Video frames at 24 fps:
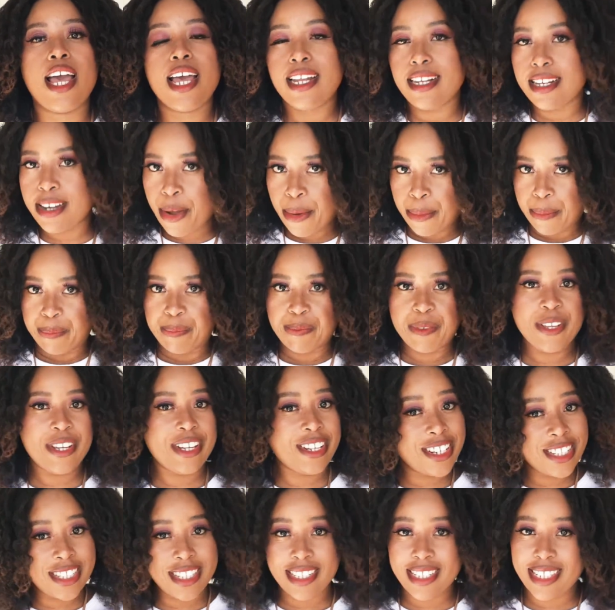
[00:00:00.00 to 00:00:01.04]
No,
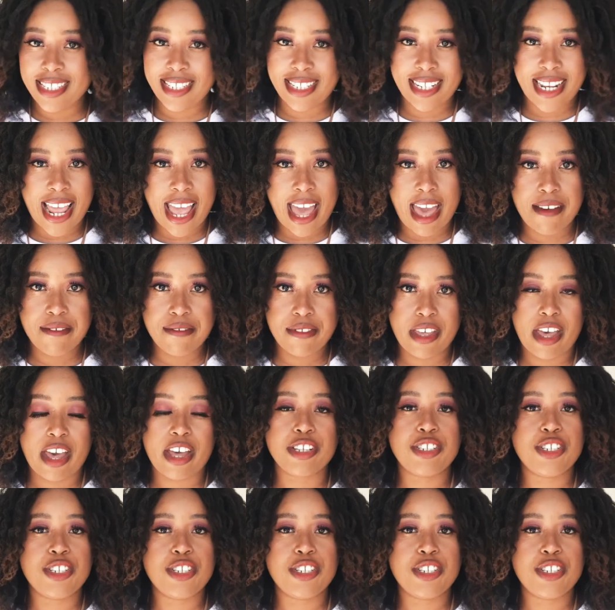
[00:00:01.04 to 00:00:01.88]
UNISA doesn't have that.